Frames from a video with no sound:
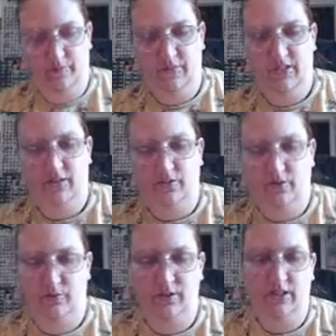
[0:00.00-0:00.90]

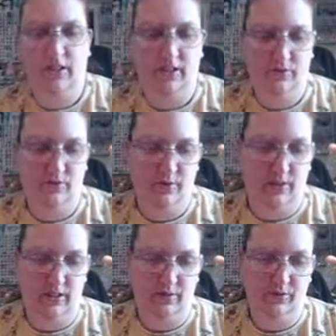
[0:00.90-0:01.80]
So that is what
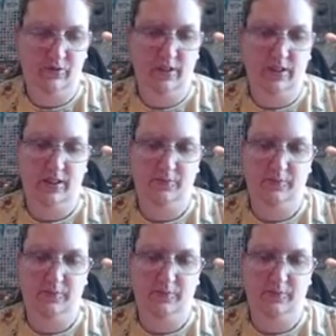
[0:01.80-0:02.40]
I am creating.